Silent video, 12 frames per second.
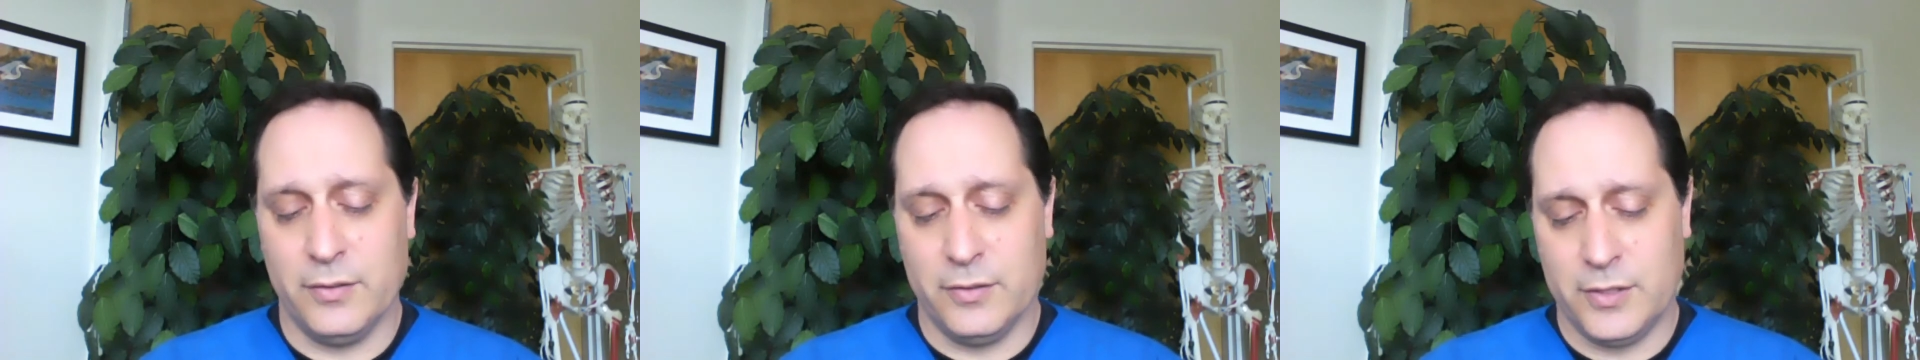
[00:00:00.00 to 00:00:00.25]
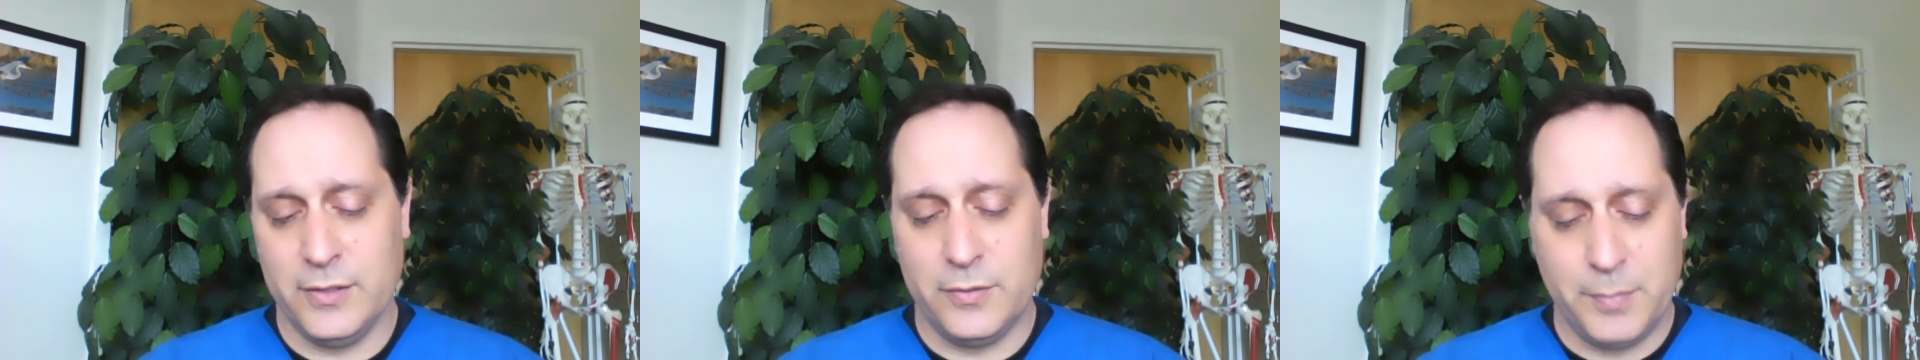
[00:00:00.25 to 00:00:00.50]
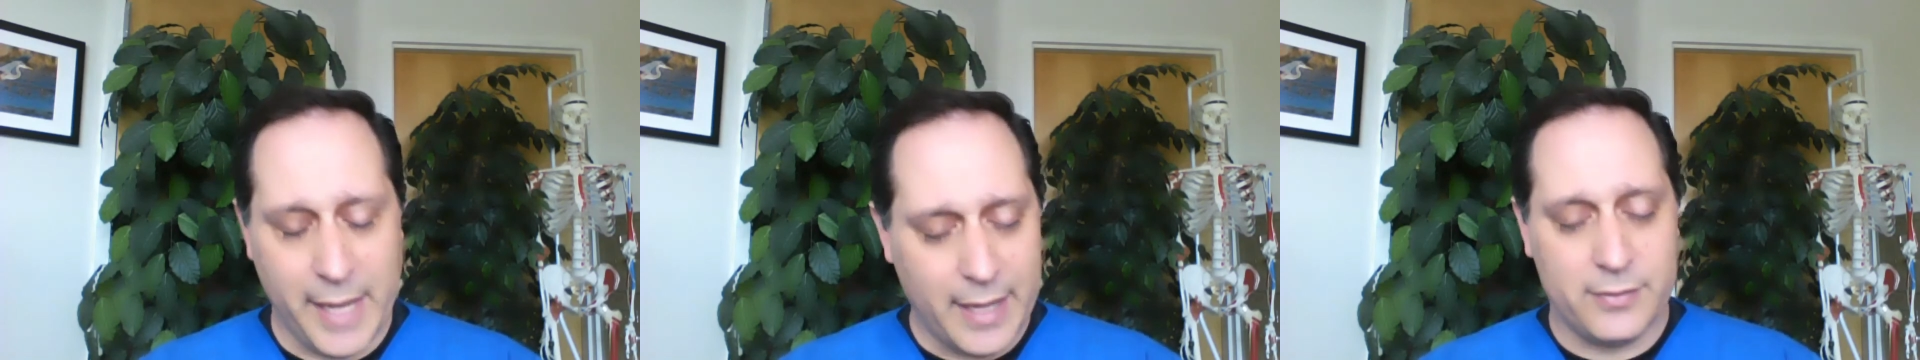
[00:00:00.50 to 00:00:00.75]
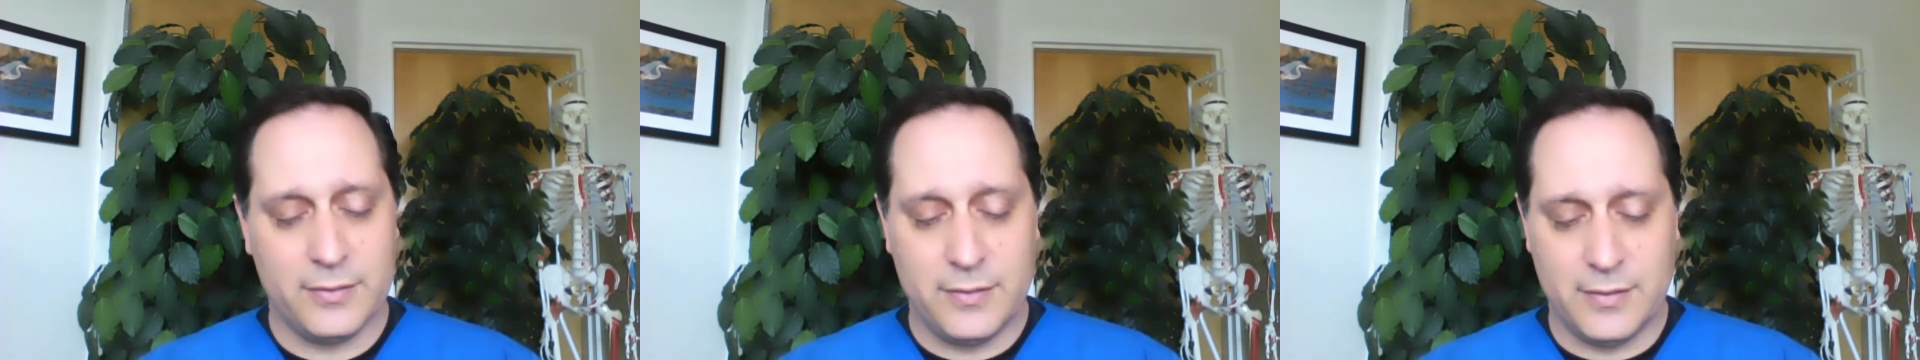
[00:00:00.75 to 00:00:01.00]
she's
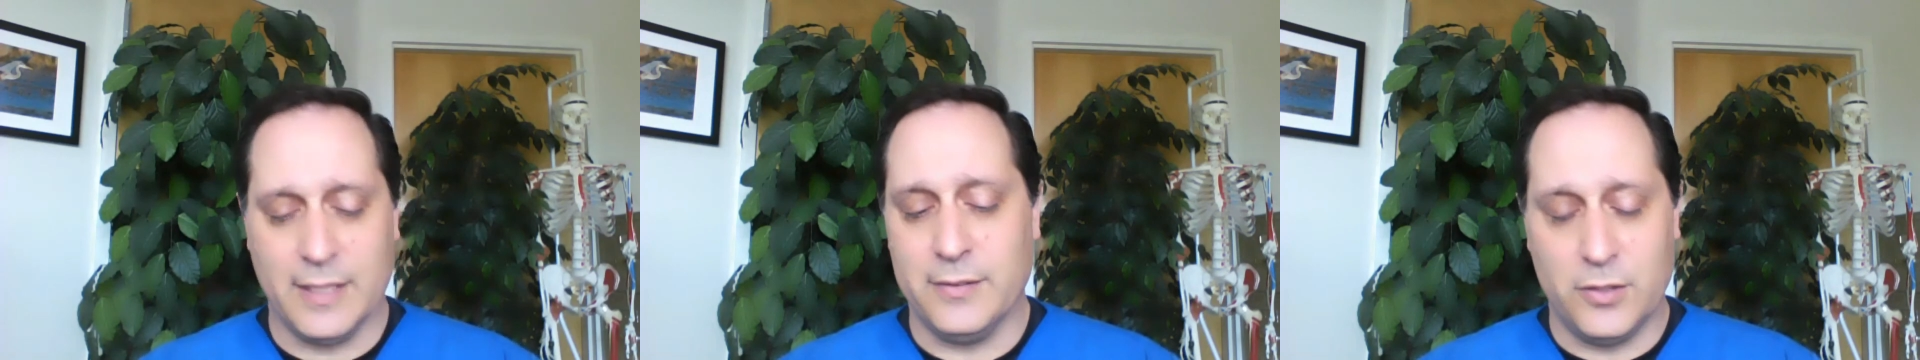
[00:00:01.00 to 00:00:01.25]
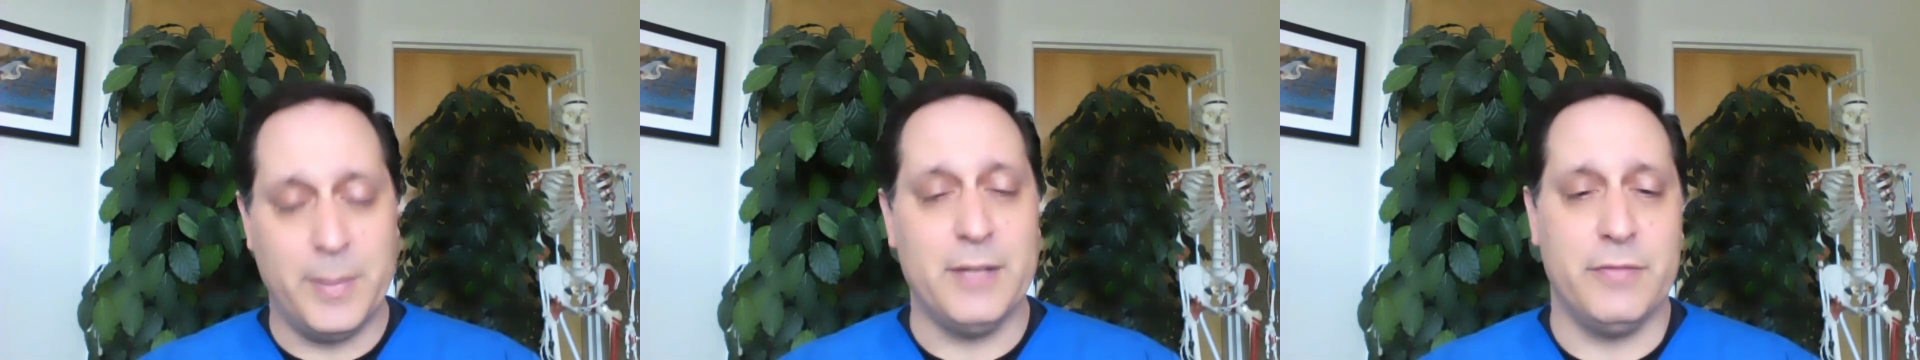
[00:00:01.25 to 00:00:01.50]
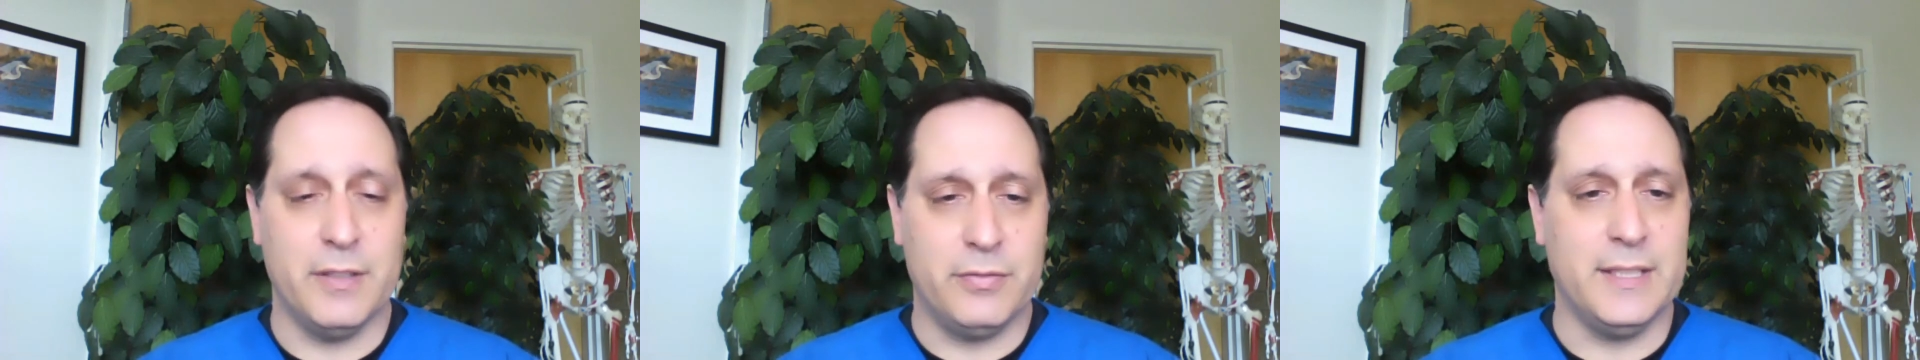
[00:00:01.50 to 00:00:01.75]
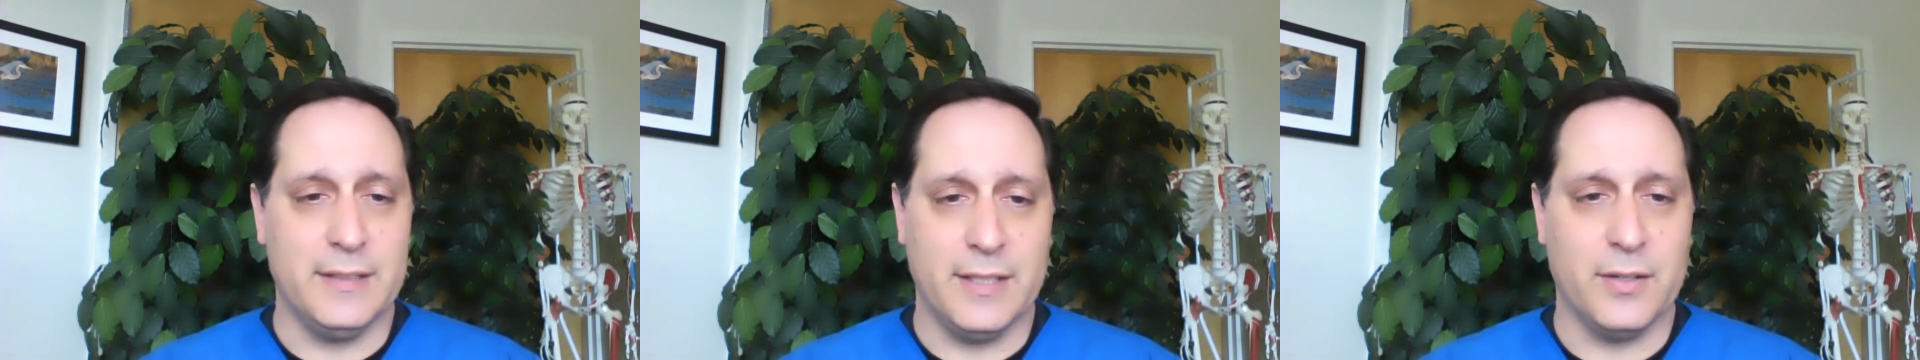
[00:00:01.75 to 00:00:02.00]
passed since, it's been
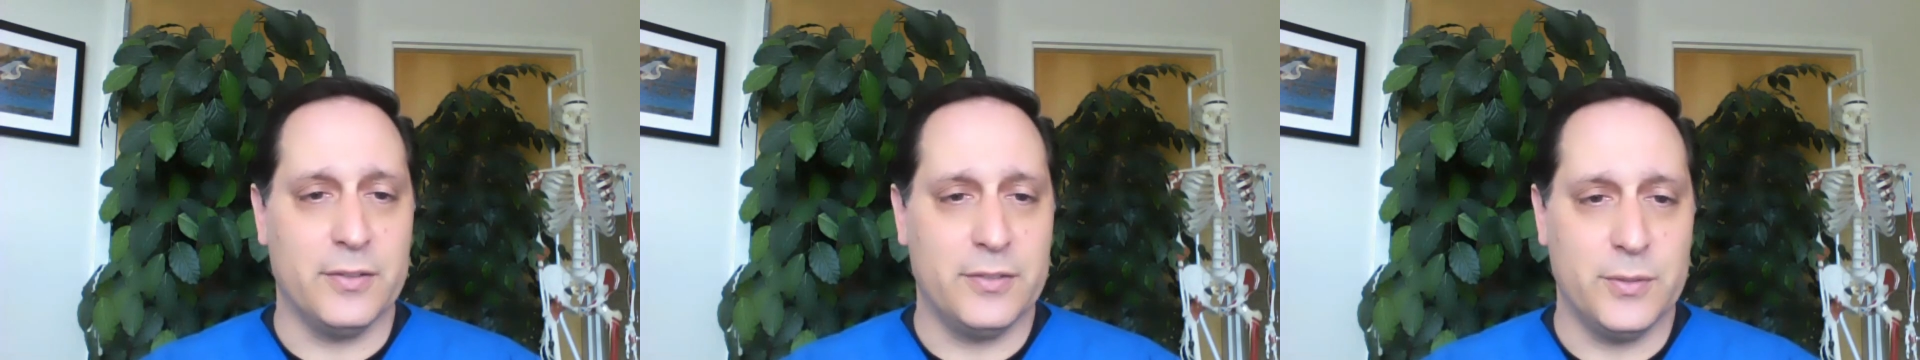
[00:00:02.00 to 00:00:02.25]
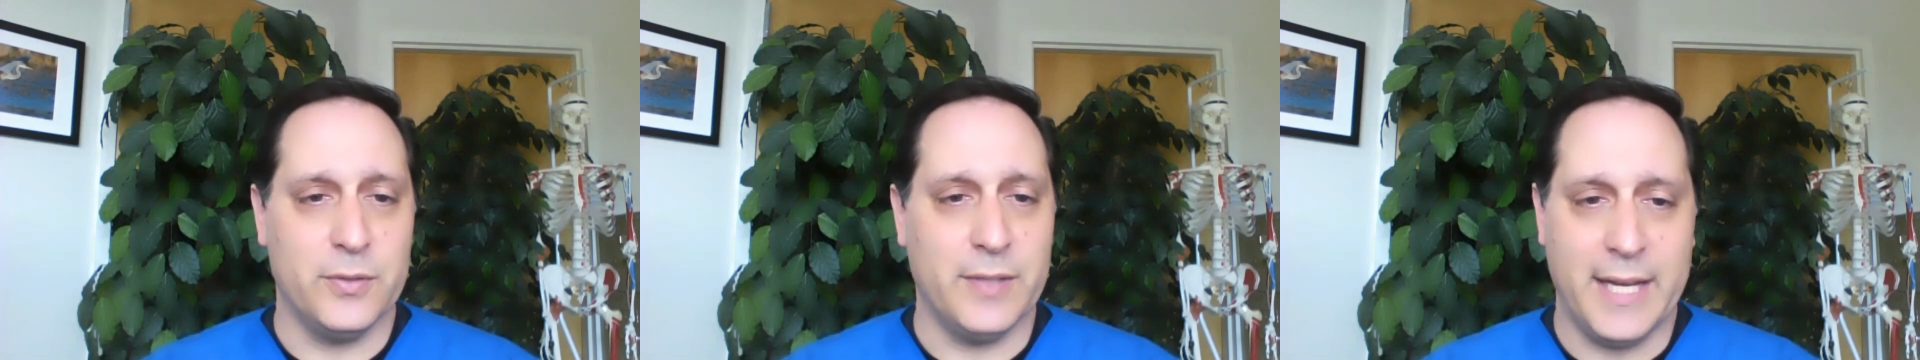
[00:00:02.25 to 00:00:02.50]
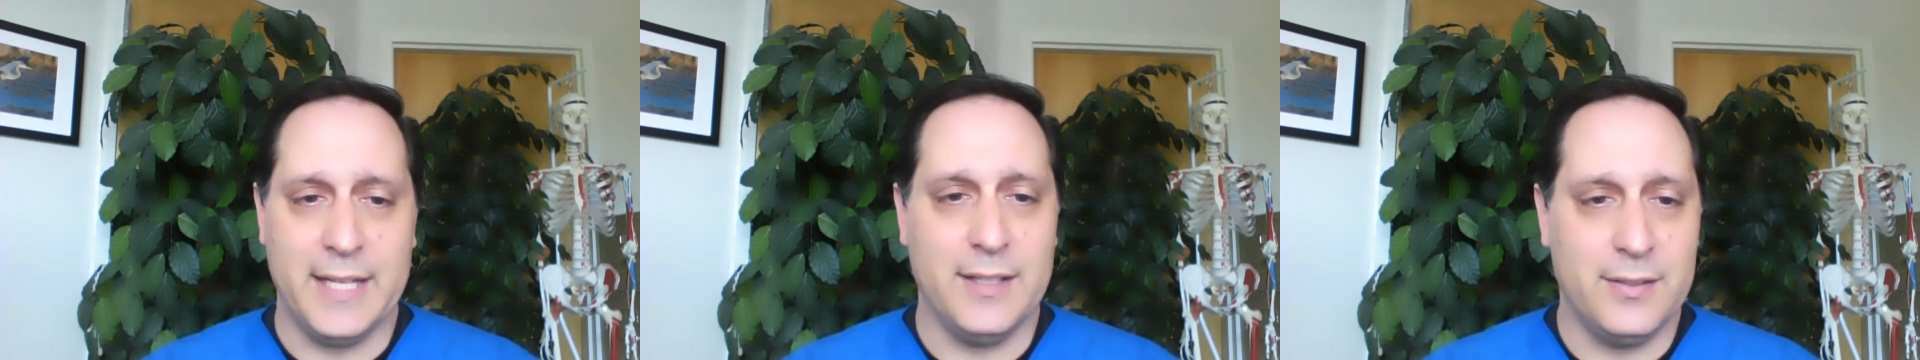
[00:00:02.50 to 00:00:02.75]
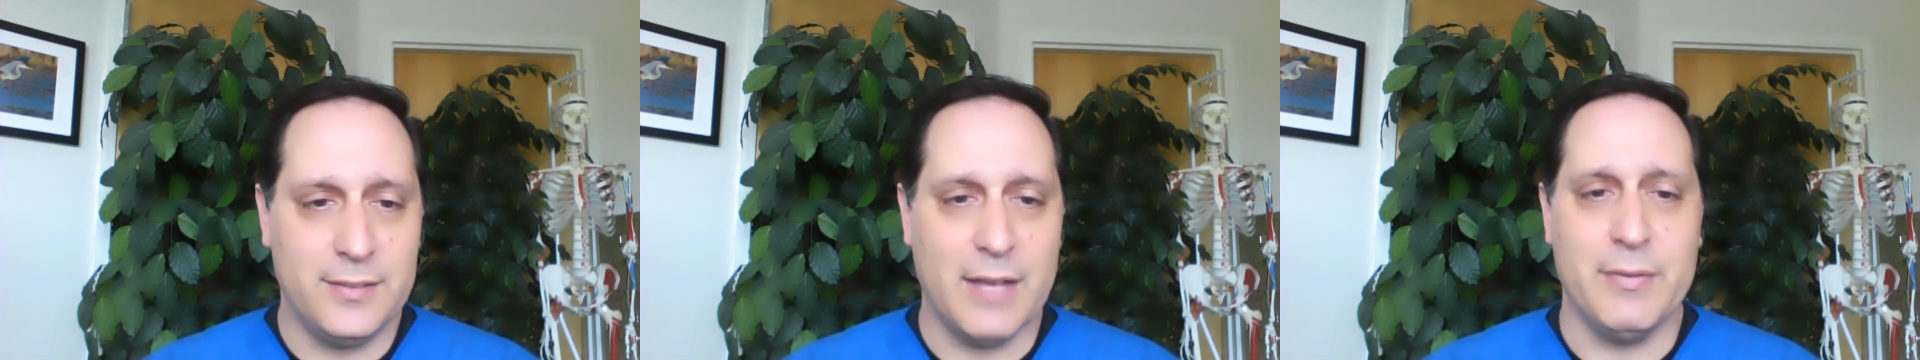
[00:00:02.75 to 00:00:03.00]
fifteen years. She was
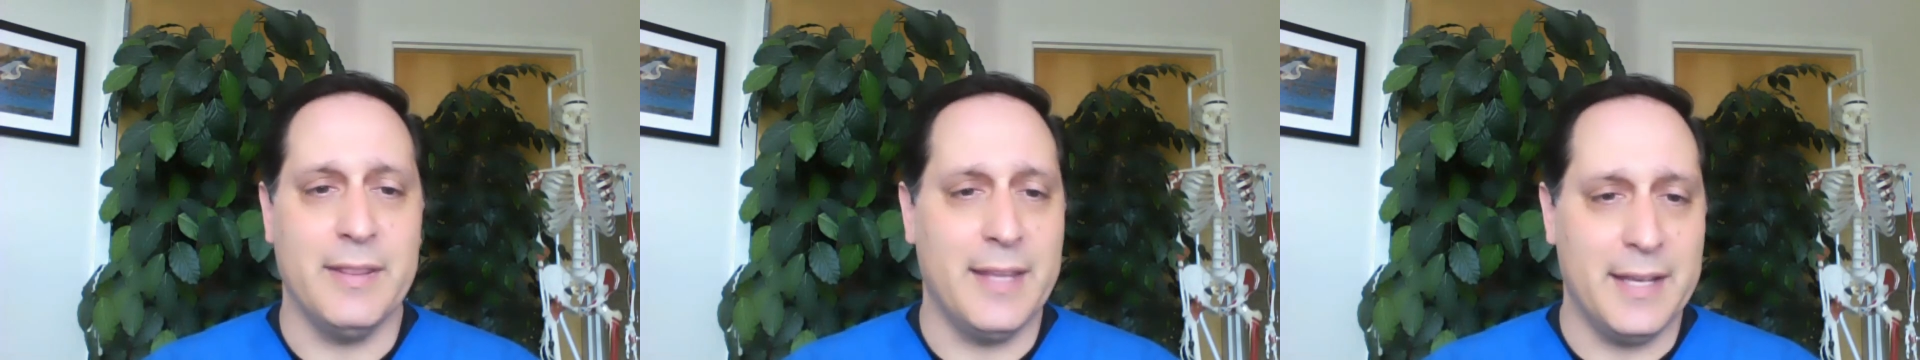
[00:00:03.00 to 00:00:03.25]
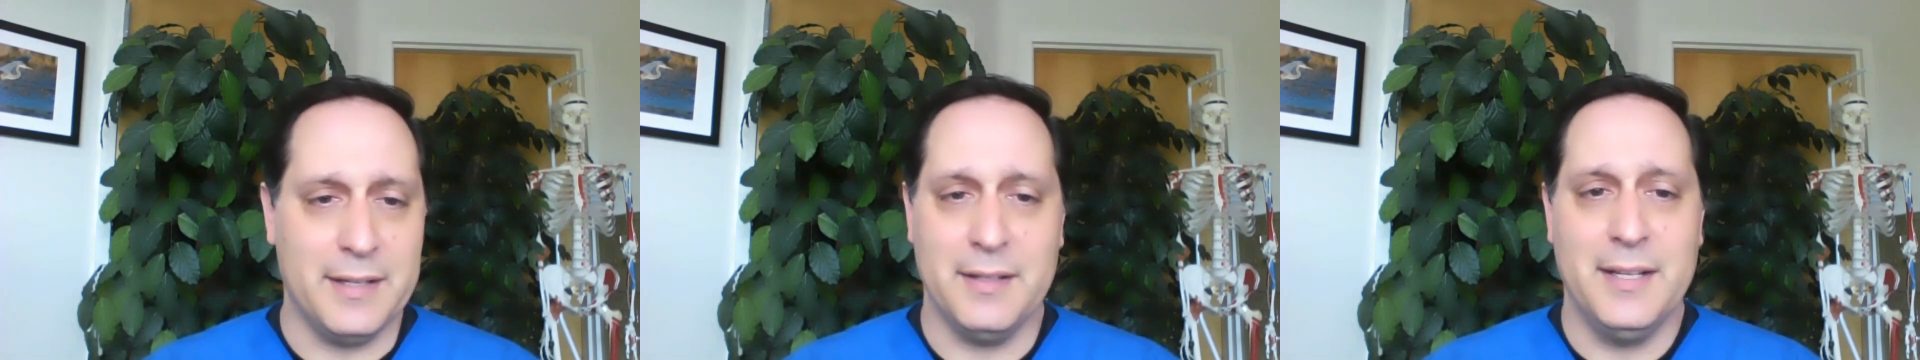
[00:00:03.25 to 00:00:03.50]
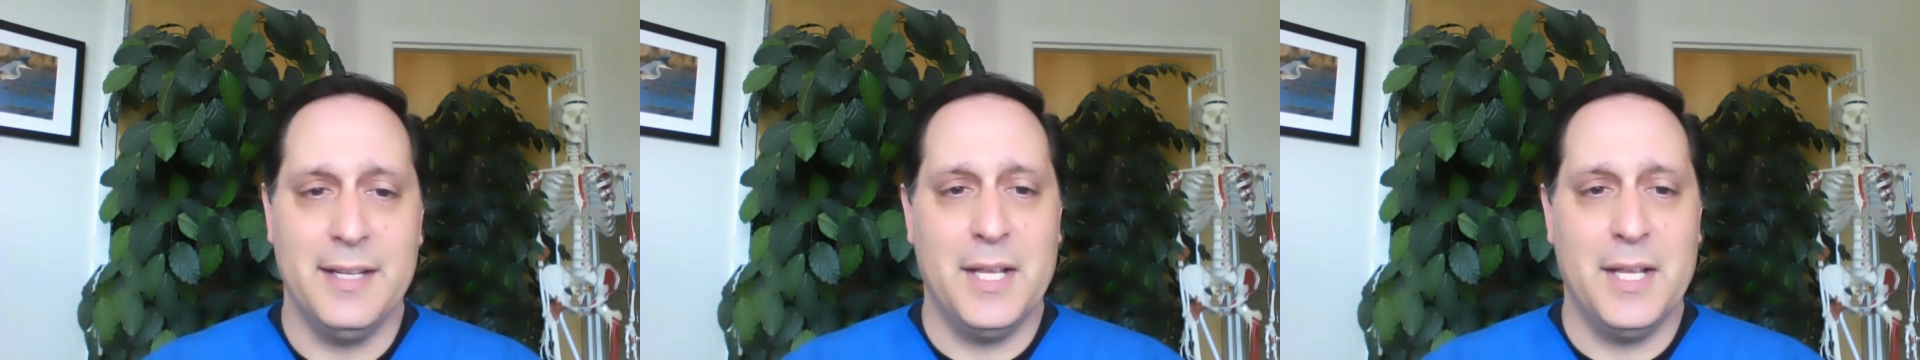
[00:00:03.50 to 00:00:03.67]
eighty-seven then.